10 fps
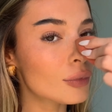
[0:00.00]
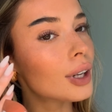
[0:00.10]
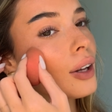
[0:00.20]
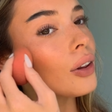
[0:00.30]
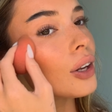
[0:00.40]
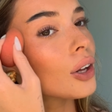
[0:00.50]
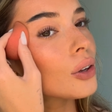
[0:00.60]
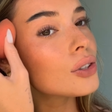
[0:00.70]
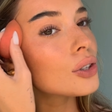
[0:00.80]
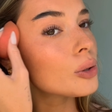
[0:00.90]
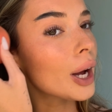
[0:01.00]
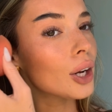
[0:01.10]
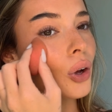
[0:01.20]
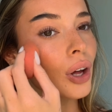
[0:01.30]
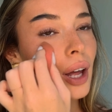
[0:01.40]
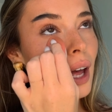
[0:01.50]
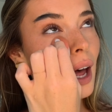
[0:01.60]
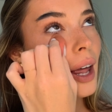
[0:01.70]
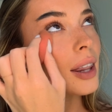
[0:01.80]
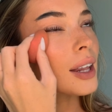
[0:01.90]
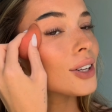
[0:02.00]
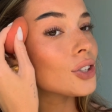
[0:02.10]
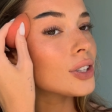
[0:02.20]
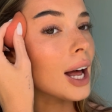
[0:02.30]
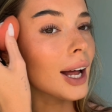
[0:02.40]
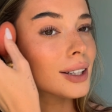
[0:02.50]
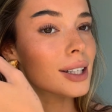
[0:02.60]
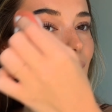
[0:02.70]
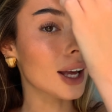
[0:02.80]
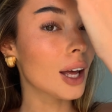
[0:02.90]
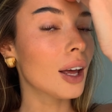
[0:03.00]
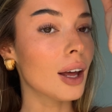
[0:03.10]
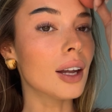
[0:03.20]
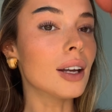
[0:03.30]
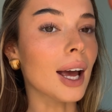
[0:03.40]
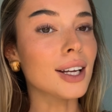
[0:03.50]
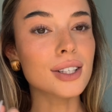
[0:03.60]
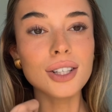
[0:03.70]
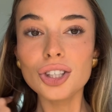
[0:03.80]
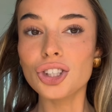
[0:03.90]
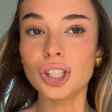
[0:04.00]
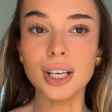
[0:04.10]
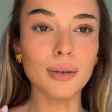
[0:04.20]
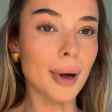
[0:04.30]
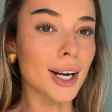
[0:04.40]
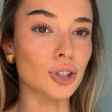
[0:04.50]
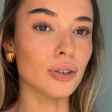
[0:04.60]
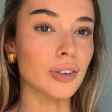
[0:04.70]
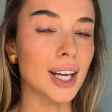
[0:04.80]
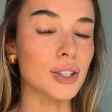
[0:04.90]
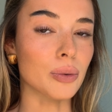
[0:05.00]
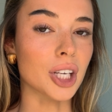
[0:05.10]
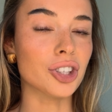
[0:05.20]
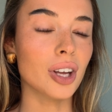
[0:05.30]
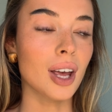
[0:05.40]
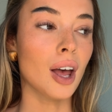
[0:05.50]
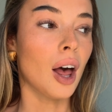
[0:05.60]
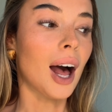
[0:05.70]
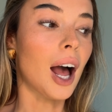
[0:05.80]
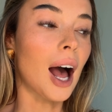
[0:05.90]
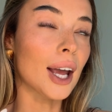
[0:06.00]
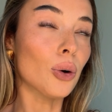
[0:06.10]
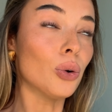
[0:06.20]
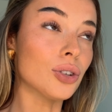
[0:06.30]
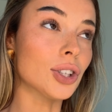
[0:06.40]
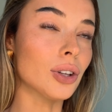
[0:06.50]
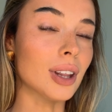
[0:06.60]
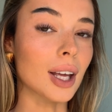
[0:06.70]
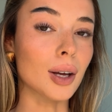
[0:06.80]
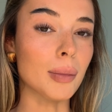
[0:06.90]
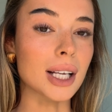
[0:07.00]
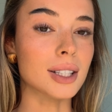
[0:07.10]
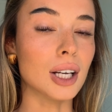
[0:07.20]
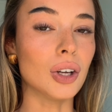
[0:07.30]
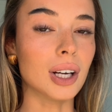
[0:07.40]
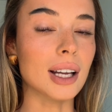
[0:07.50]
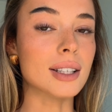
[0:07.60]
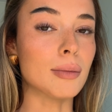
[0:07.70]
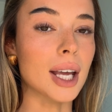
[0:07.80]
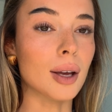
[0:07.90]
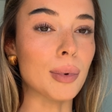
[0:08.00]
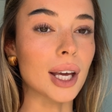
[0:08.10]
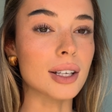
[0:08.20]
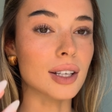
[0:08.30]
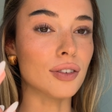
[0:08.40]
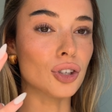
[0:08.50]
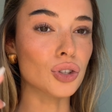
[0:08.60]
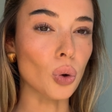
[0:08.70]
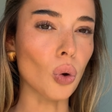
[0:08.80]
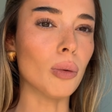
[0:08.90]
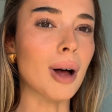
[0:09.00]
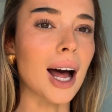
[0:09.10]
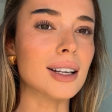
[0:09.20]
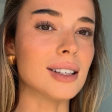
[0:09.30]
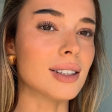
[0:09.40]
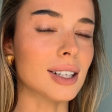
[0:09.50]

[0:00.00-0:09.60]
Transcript: On the nose, because why not? And this just adds like a nice sheen back to your face, which I also think makes it look less makeup-y, because if you're just all matte, it's